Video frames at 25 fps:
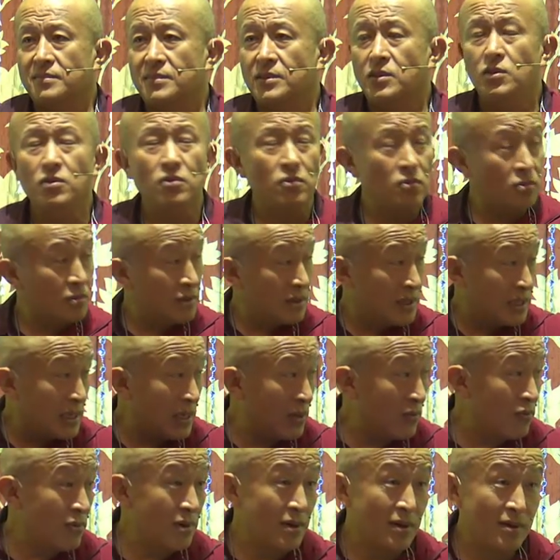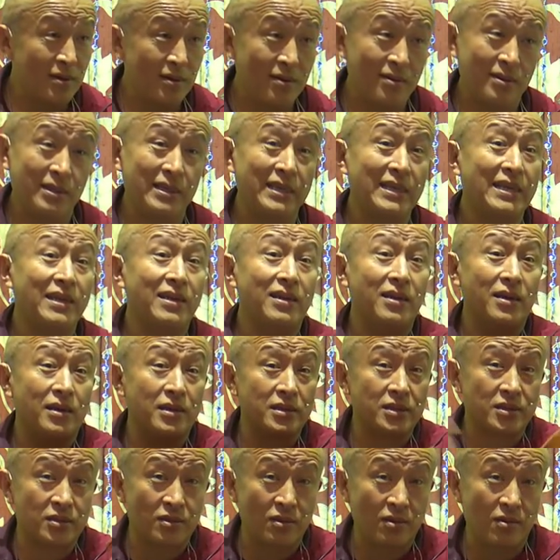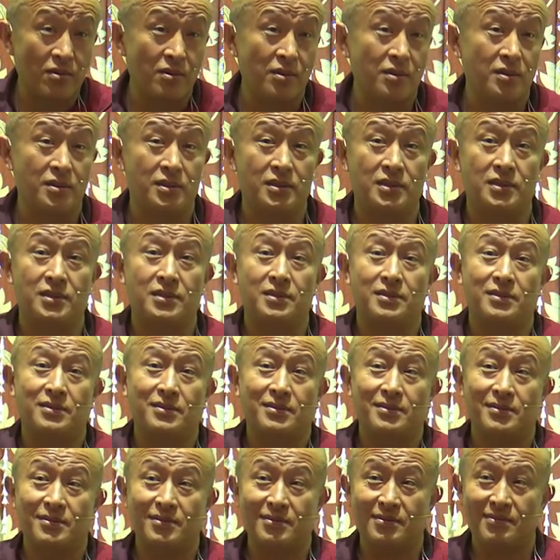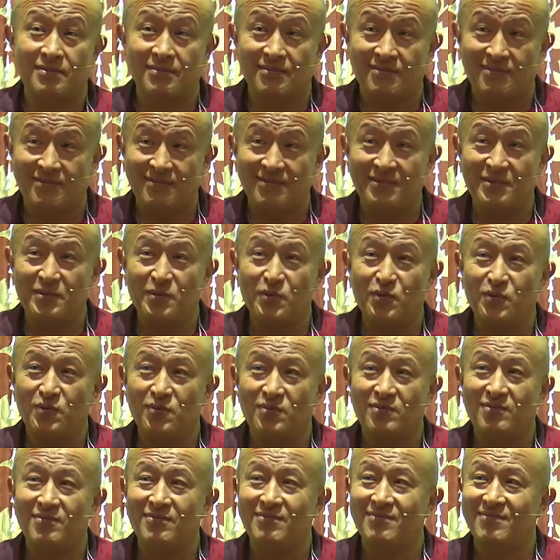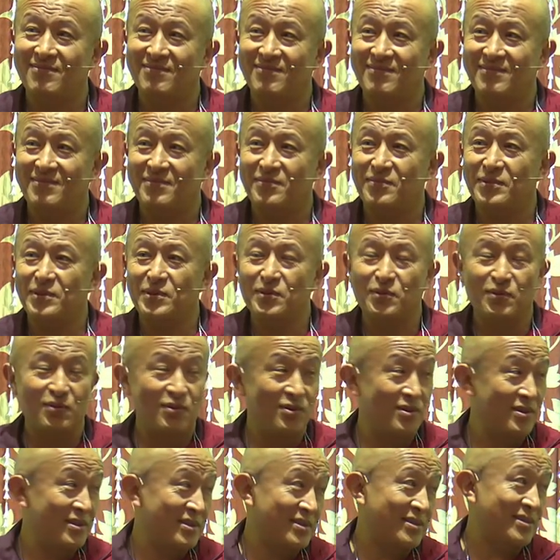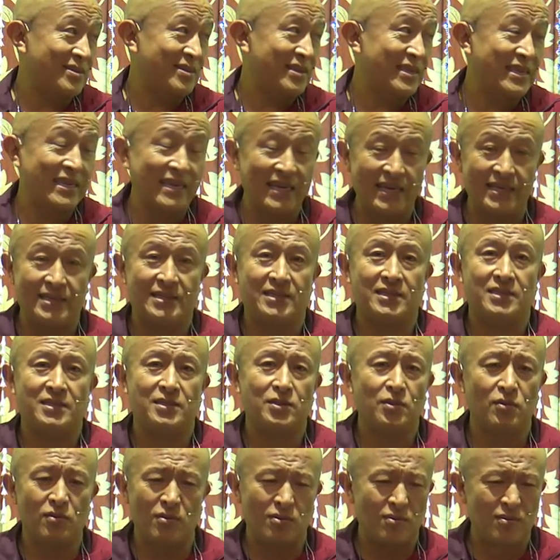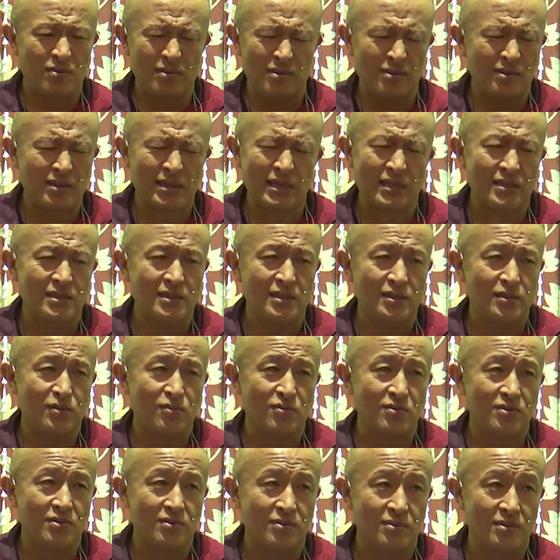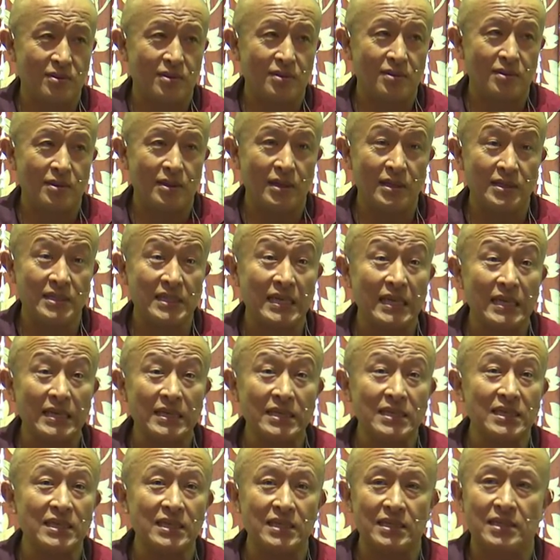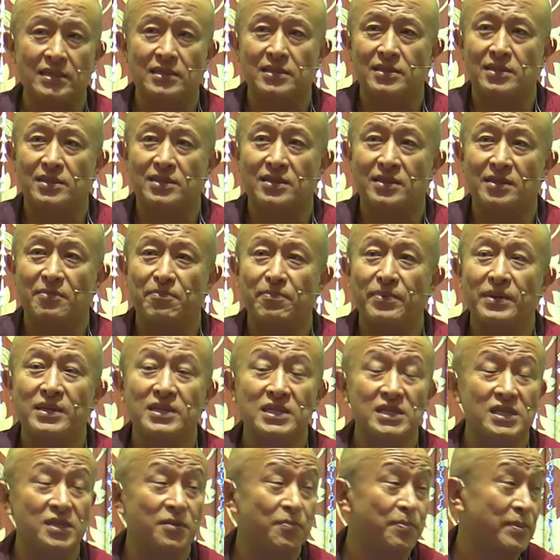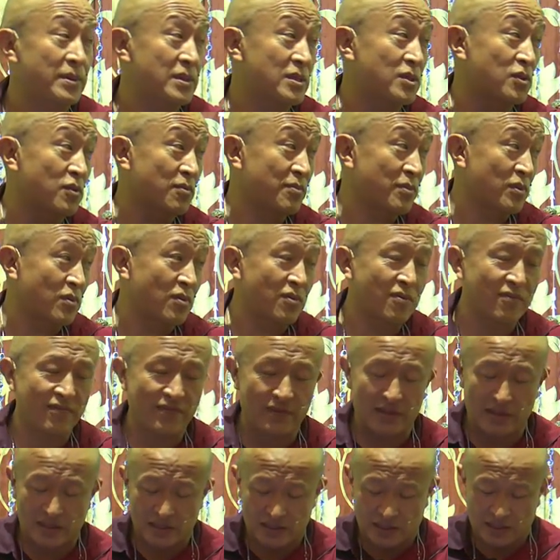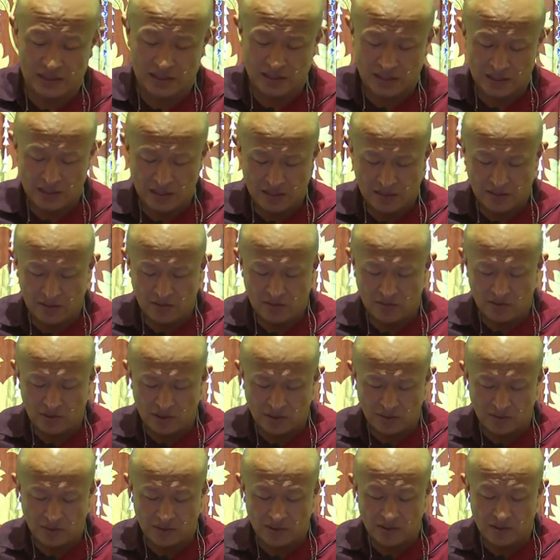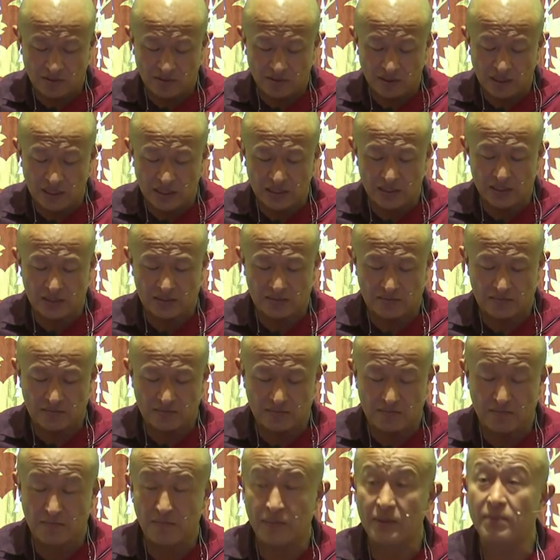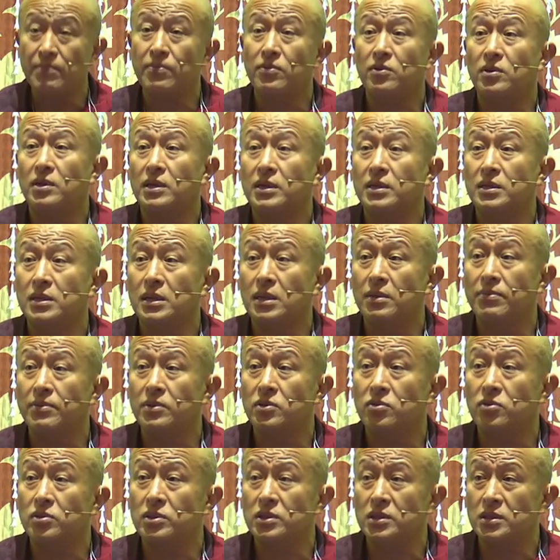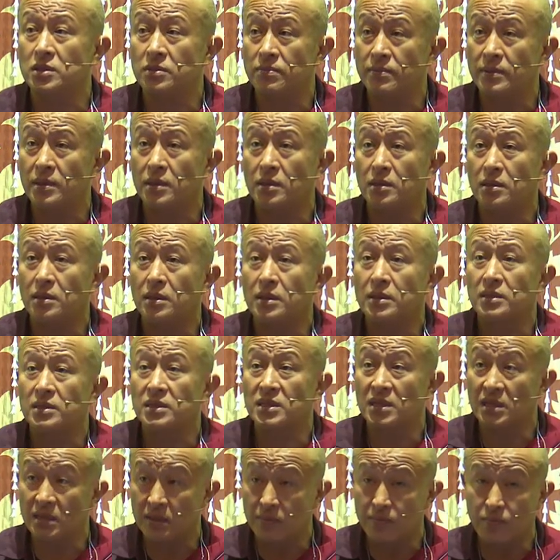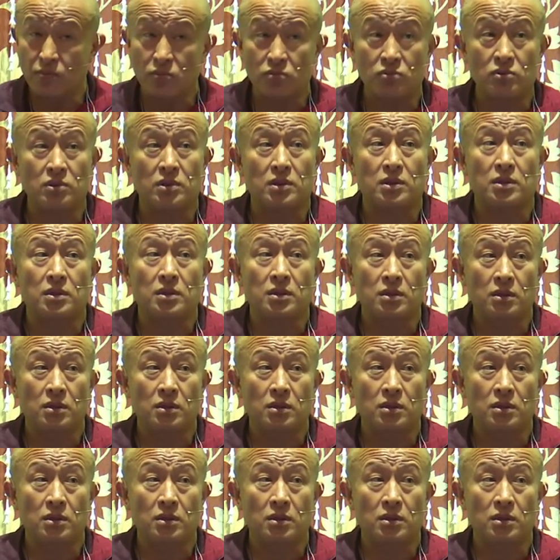you know, they were illustrious, you know.What do you call it? Guests or guests is not the attendees, the participants of the conference. You know, there were great people like Avalokiteshvara, like Shariputra.